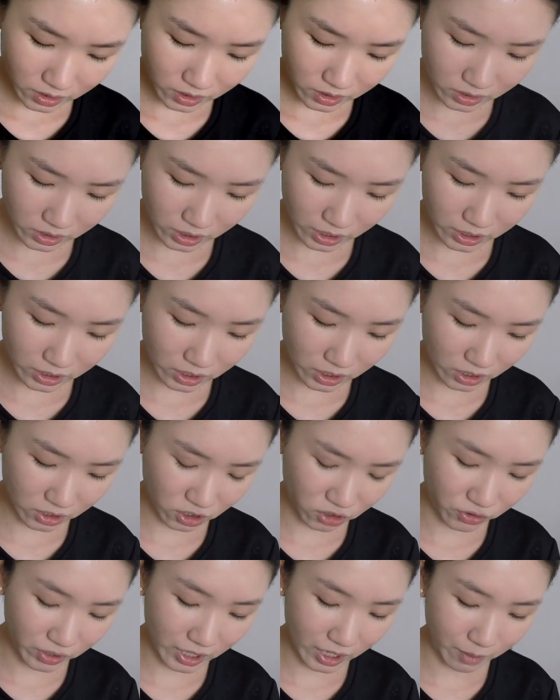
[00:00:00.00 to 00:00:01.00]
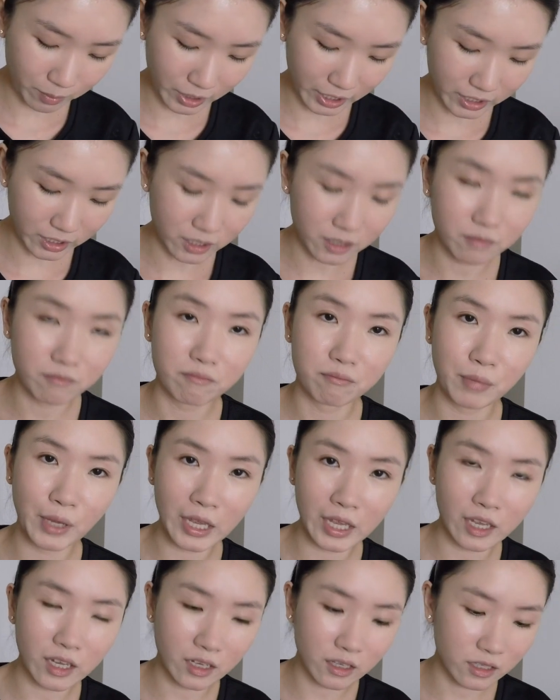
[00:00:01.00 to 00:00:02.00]
it's just straight up like a
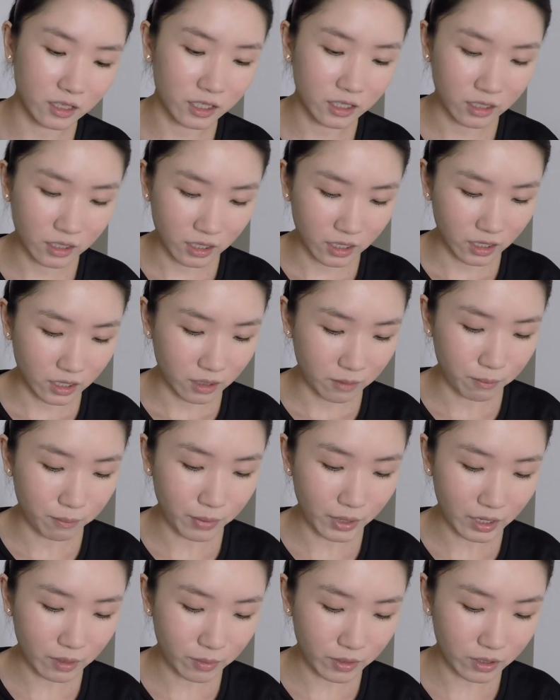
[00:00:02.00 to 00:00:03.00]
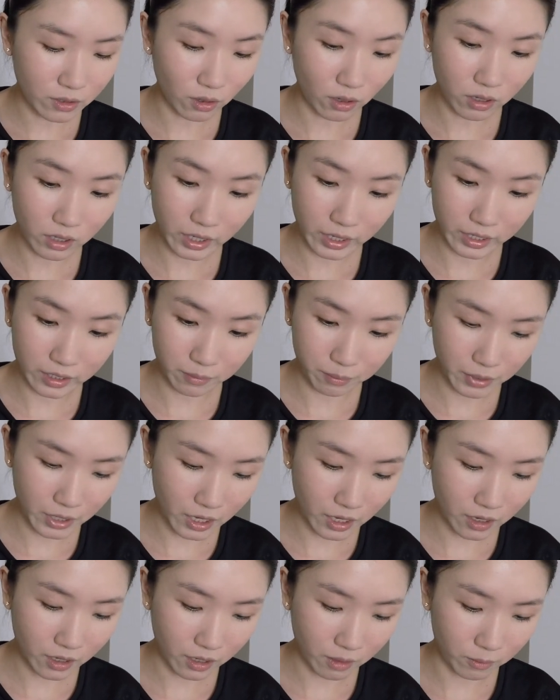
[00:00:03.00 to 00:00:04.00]
pink, baby doll kind of
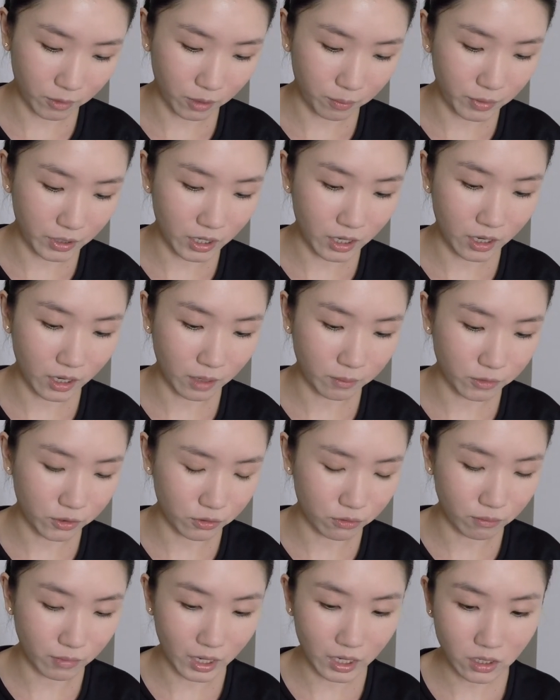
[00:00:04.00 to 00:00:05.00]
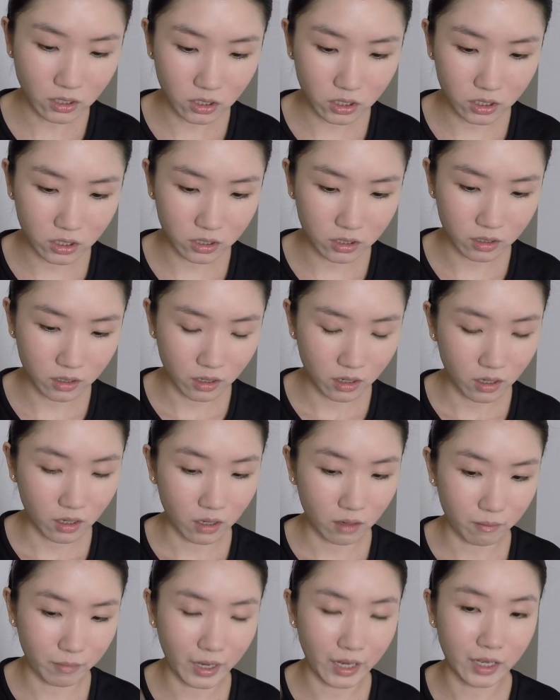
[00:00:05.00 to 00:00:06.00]
pink. I'm not picking up too much,
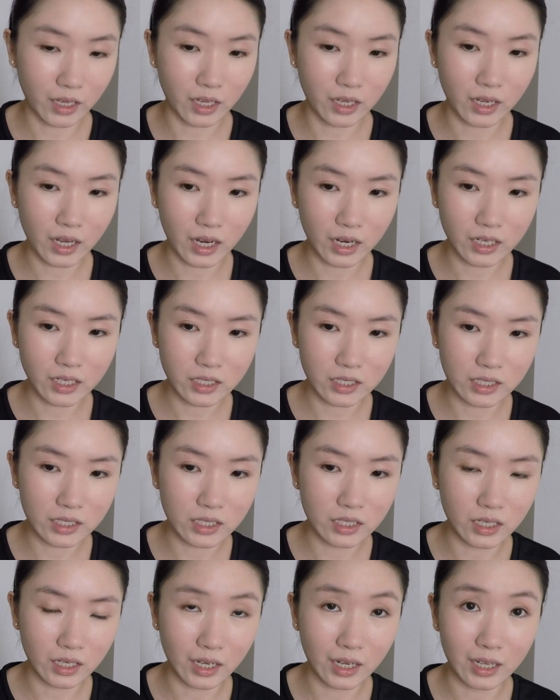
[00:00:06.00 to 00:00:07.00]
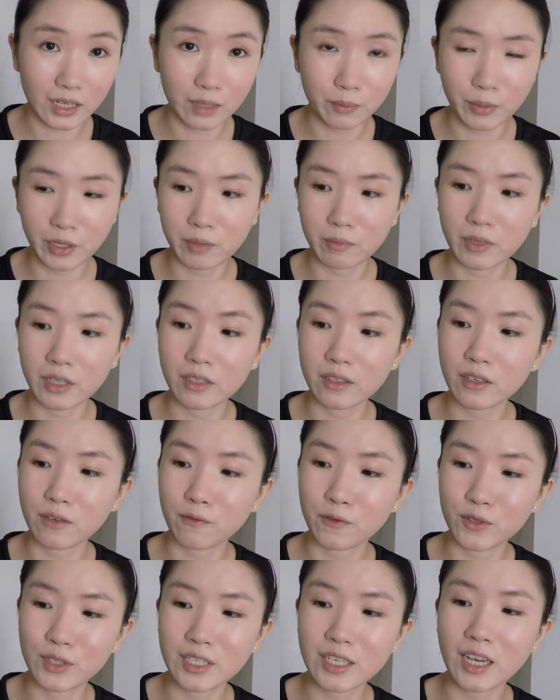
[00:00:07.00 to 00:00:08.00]
but I can kind of see the color pigment. If
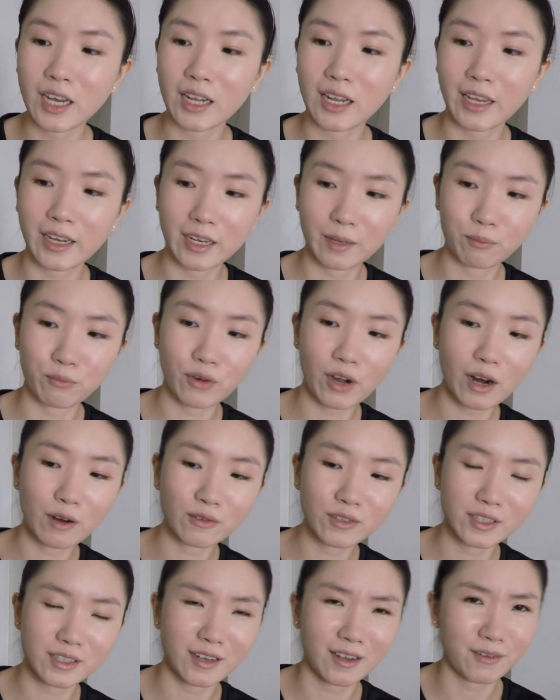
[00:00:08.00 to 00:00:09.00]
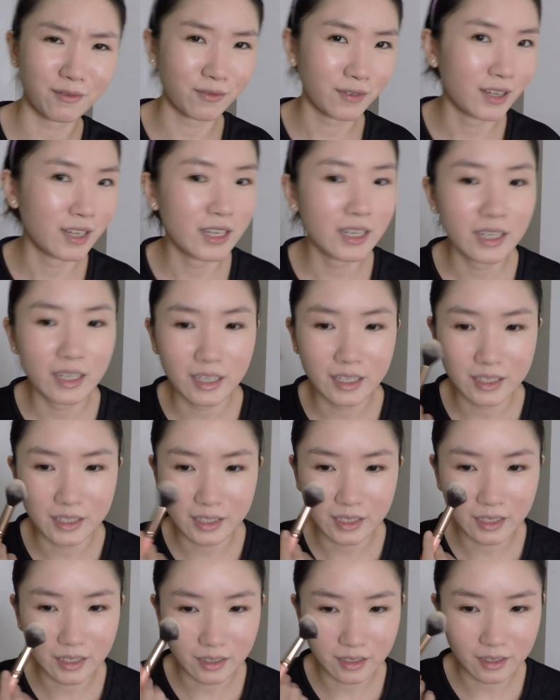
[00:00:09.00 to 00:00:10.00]
you see like brown stuff,
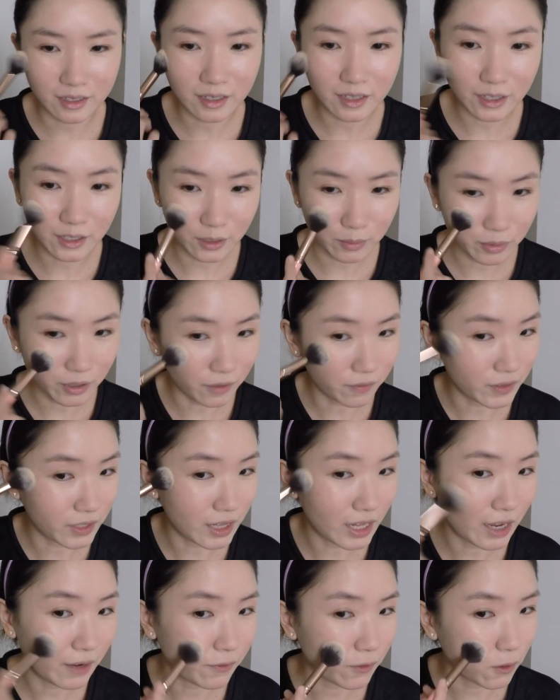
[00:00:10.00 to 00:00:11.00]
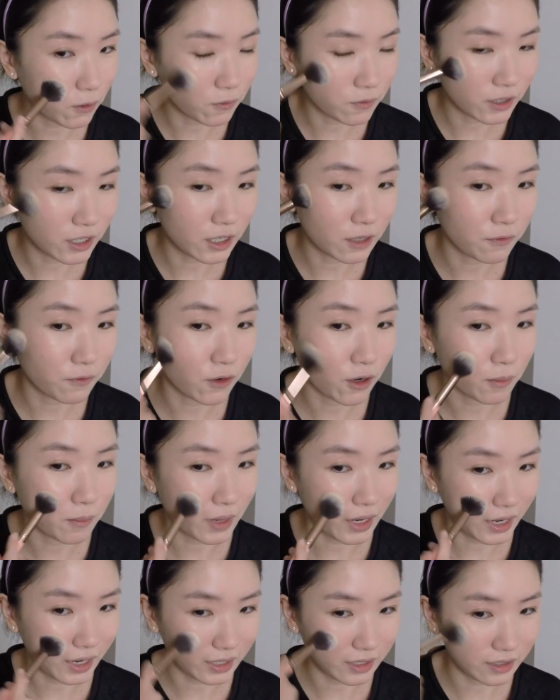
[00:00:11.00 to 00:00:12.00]
it's a little bit of a leftover from
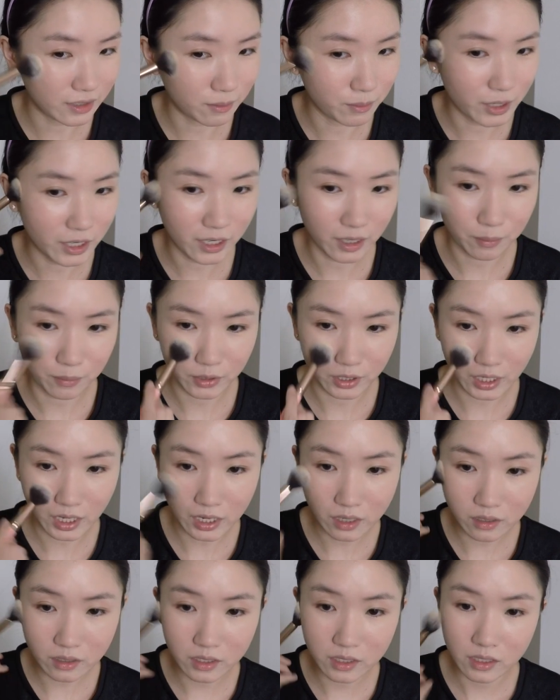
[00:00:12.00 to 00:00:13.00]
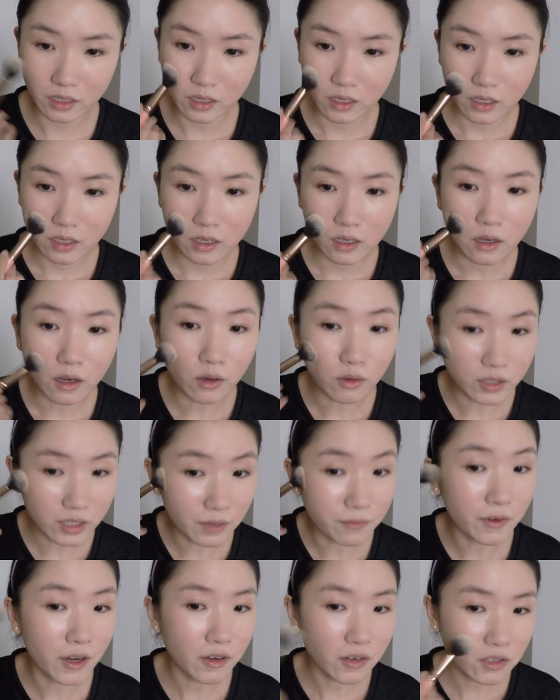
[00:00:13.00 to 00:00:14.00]
my other makeup products. Oh, it's a
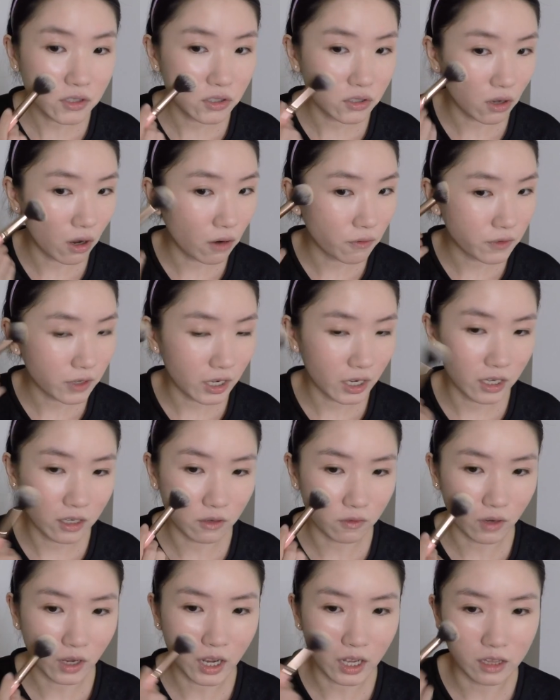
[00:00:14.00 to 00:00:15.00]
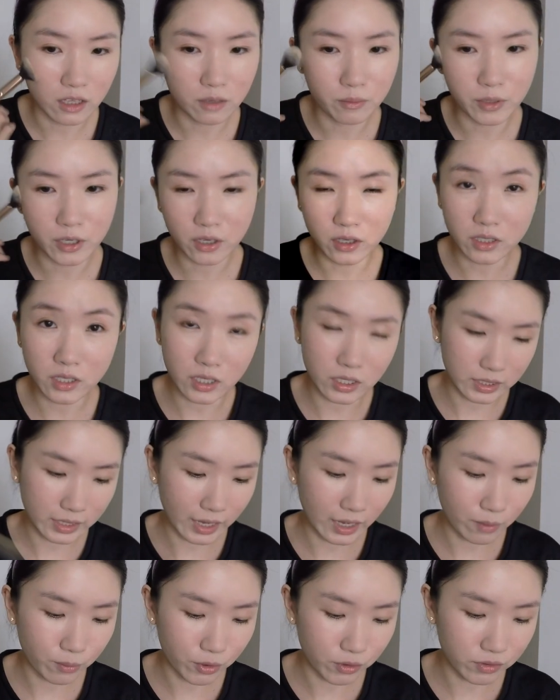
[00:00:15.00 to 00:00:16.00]
very soft kind of color because it's
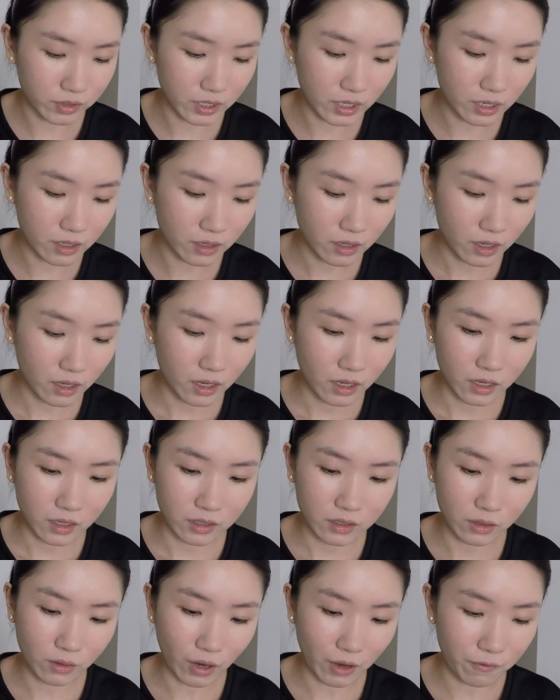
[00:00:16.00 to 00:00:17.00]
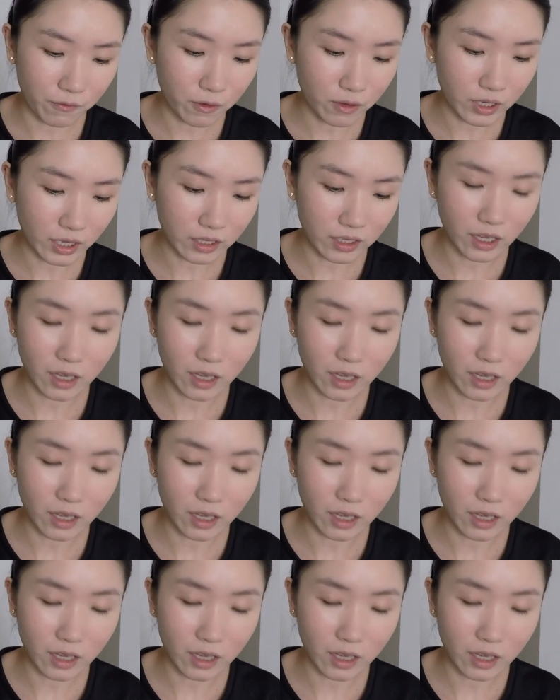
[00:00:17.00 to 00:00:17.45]
Kbeauty. So I feel that